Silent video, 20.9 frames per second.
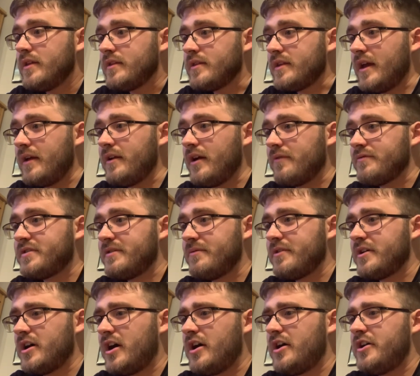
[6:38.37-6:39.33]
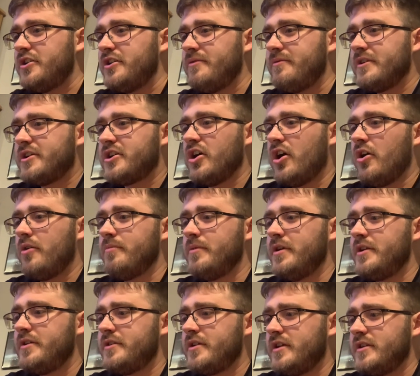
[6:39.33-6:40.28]
Then obviously we got Olivia
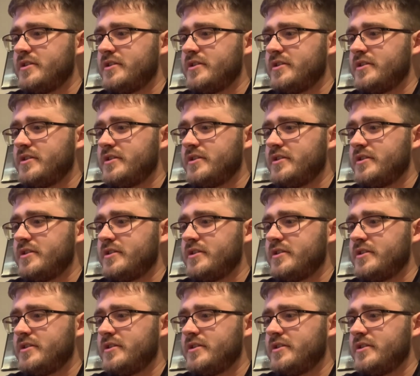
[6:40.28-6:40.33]
Colman